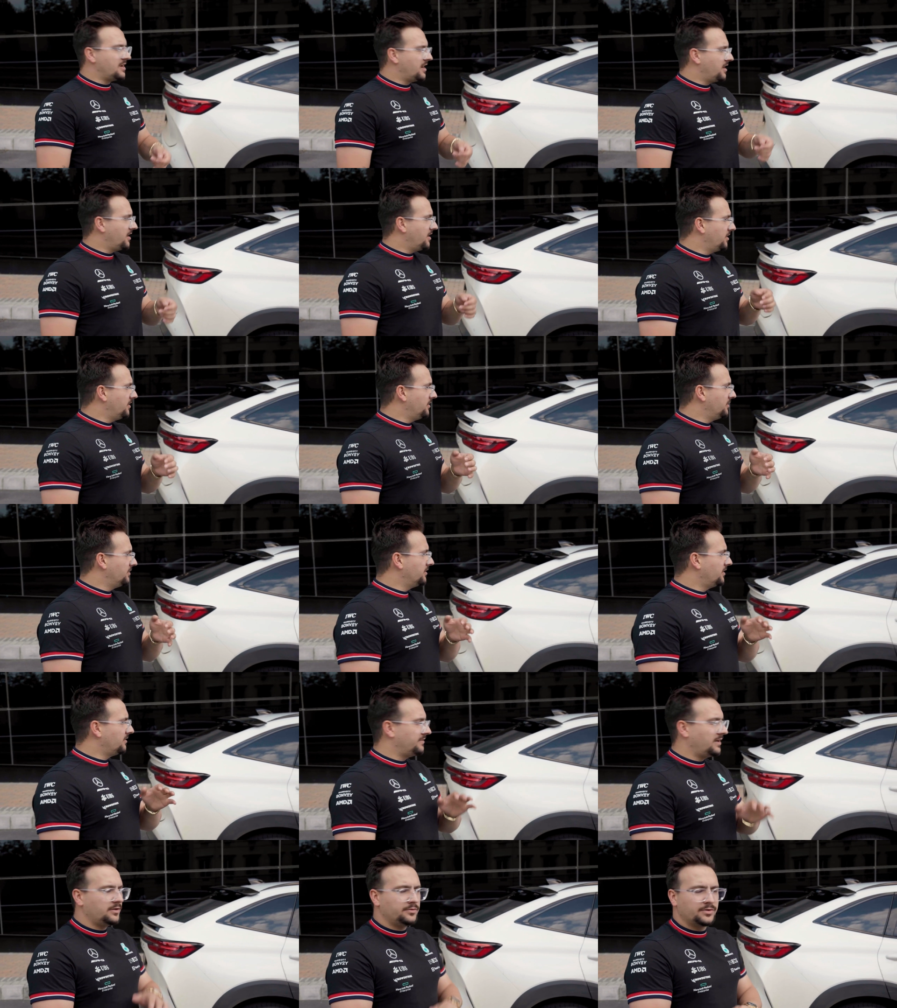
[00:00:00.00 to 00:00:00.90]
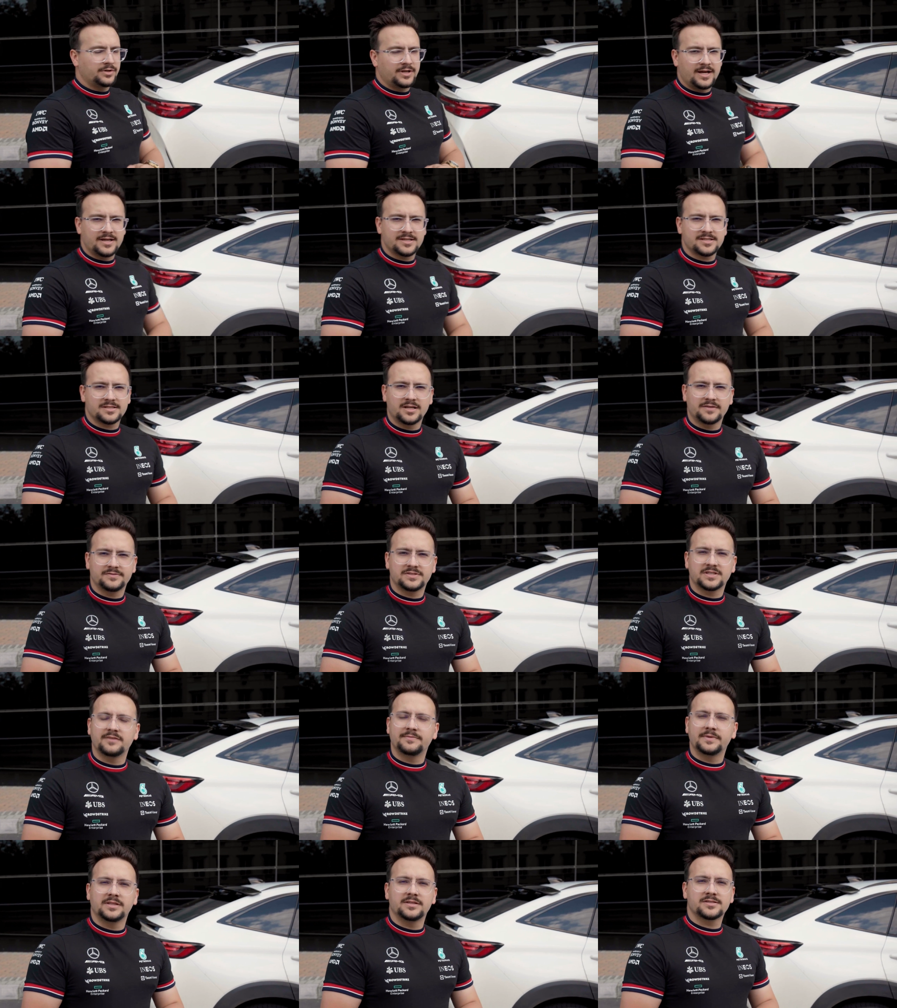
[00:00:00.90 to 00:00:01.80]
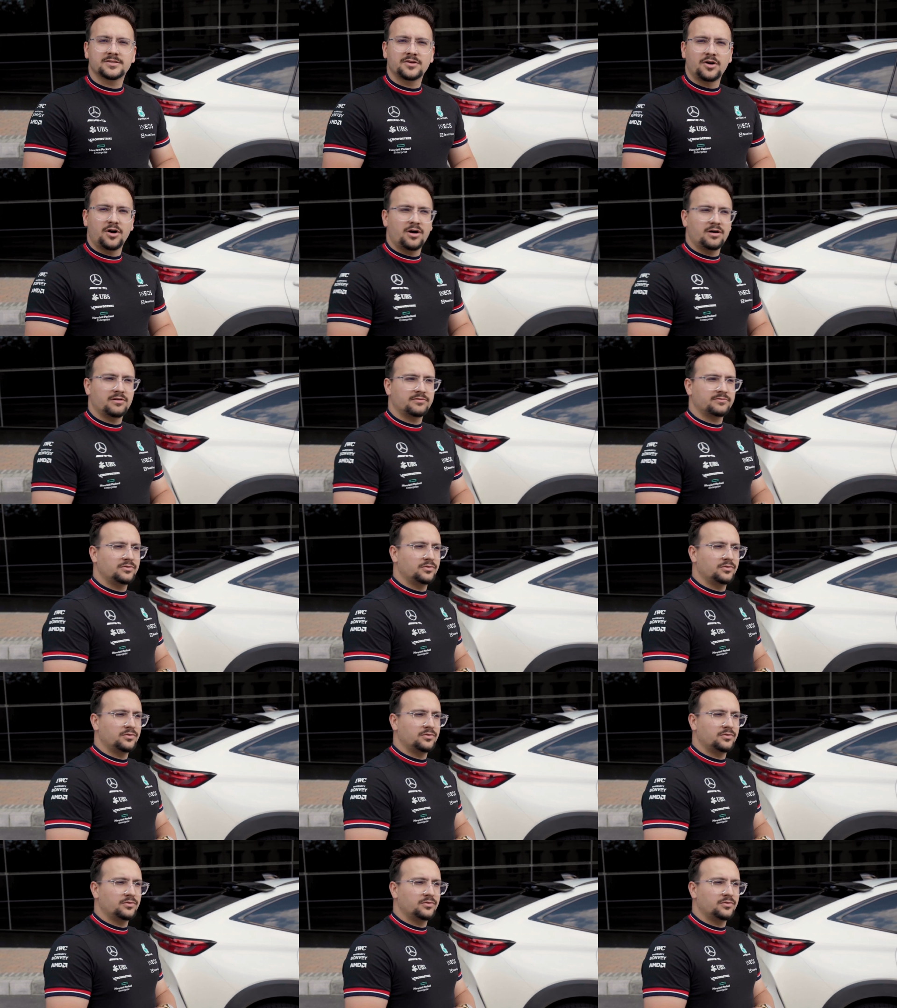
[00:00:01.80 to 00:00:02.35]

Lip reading: Now, Haval were nice enough to give me this car